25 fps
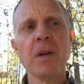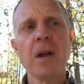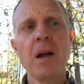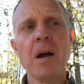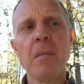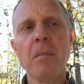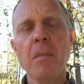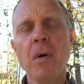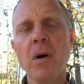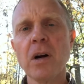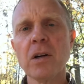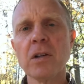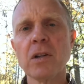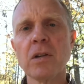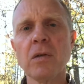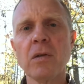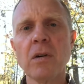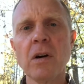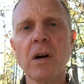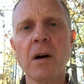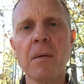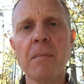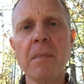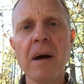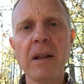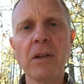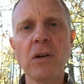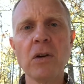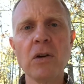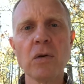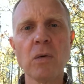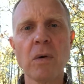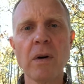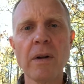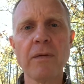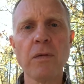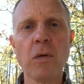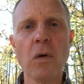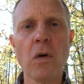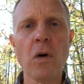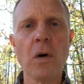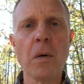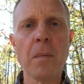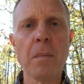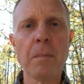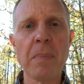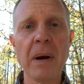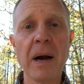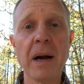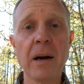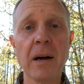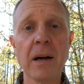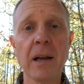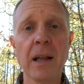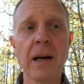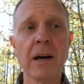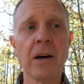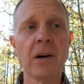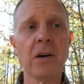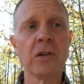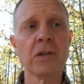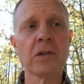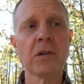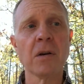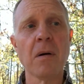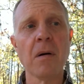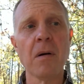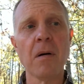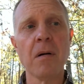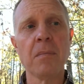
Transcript: Matthew 24 parallels